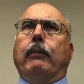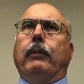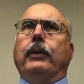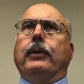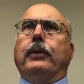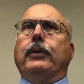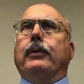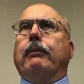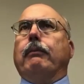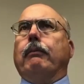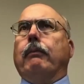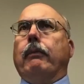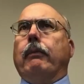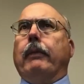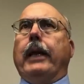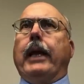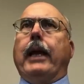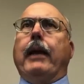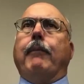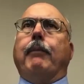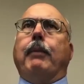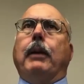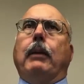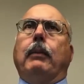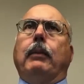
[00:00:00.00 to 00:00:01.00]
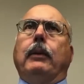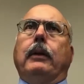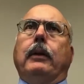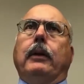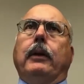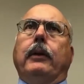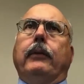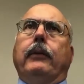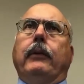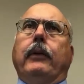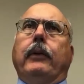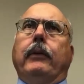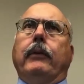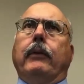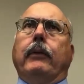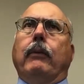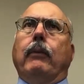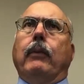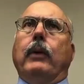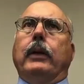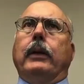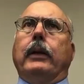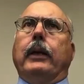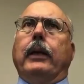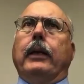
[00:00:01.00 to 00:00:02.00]
which they have public listings on
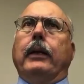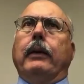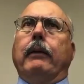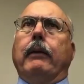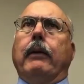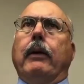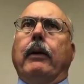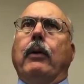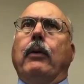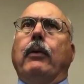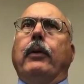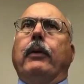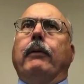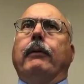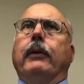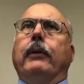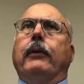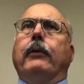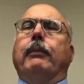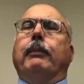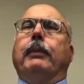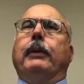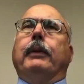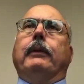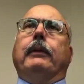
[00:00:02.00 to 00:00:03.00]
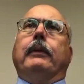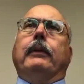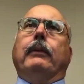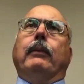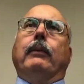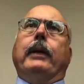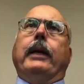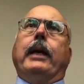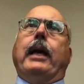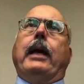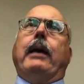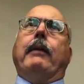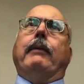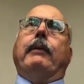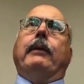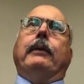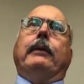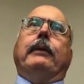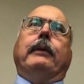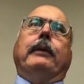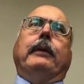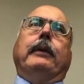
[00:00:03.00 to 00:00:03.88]
what they own of us, but uh, we haven't.